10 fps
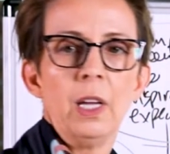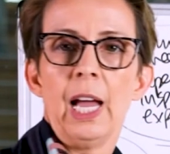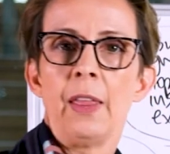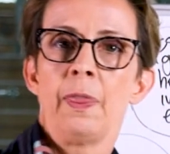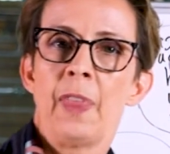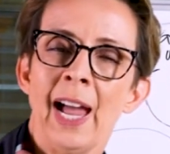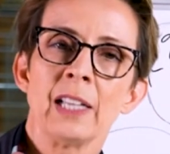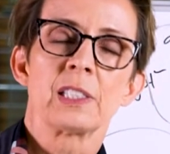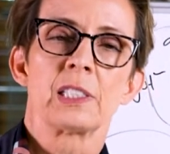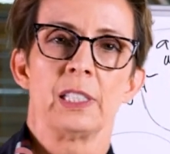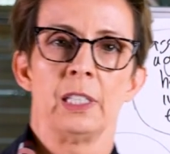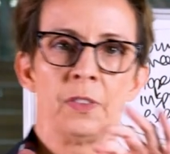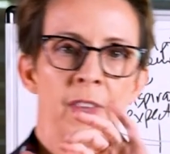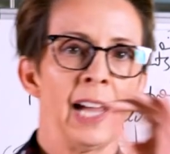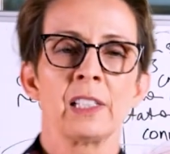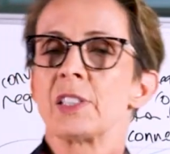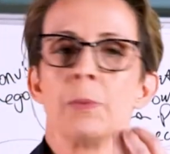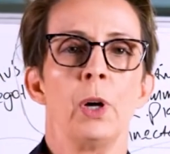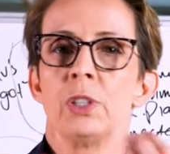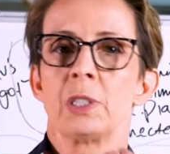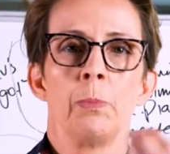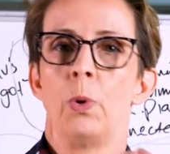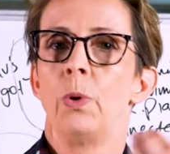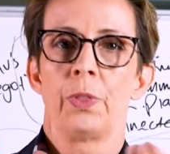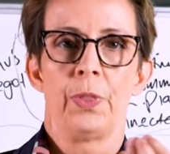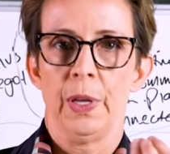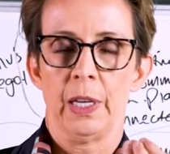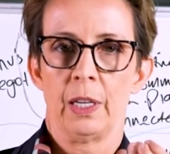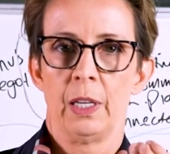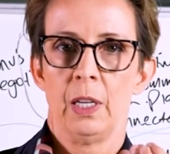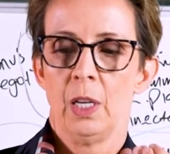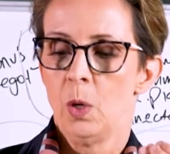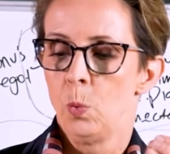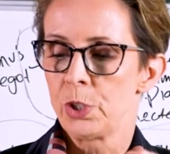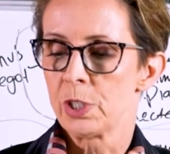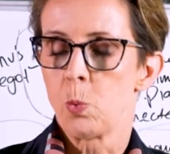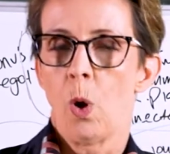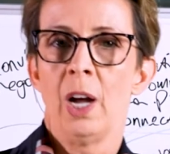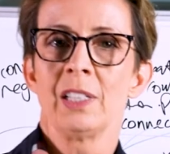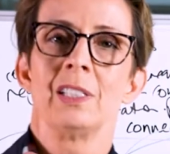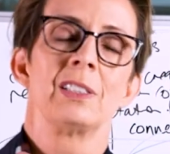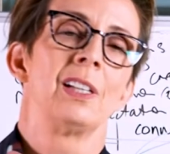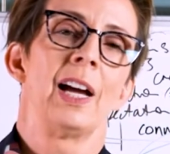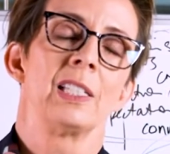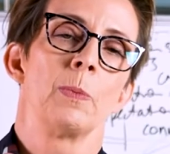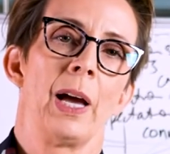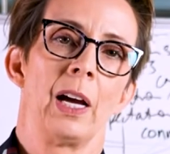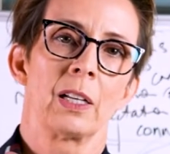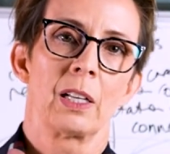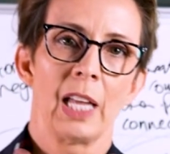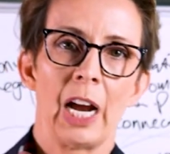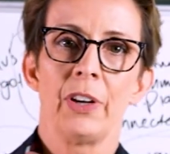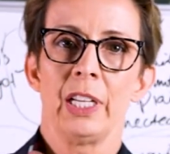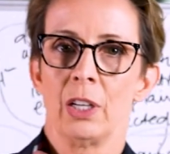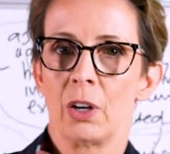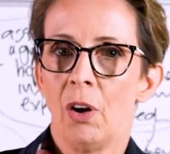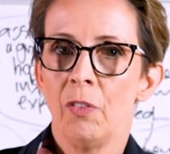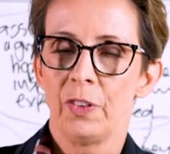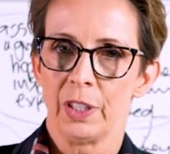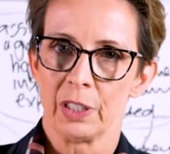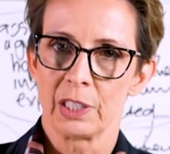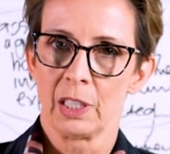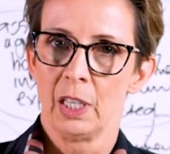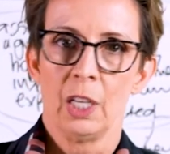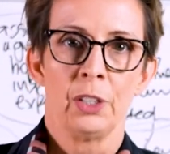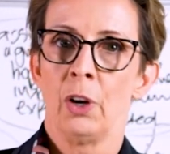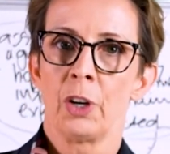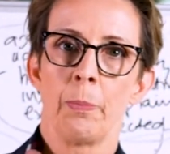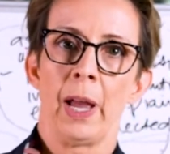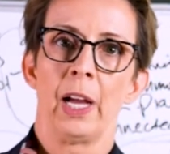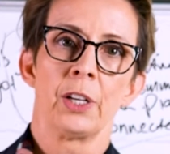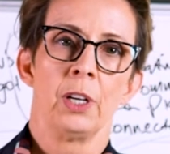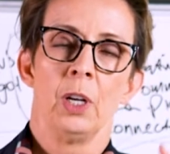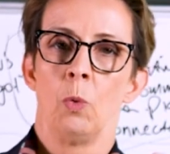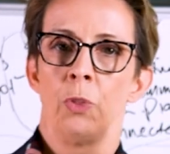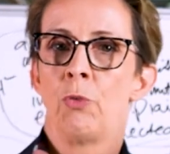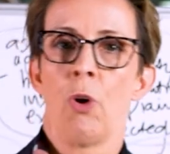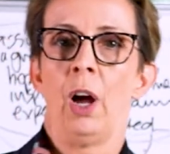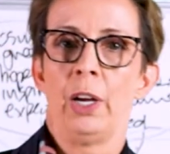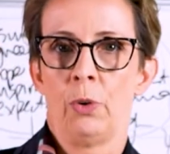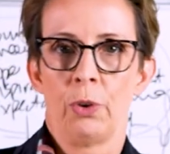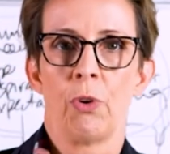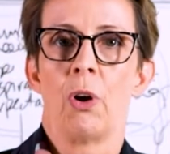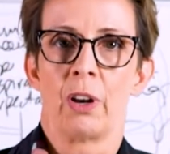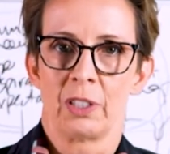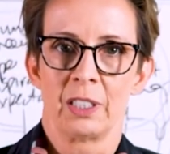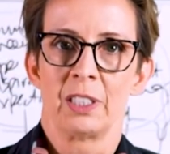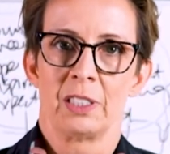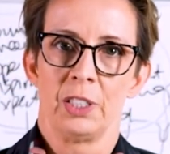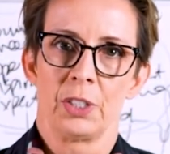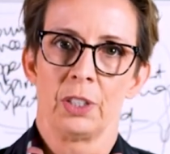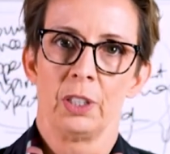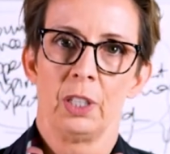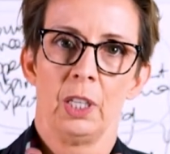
And that's the most important thing, which is why I said today is about clarity and confidence, not about the right or the wrong decision,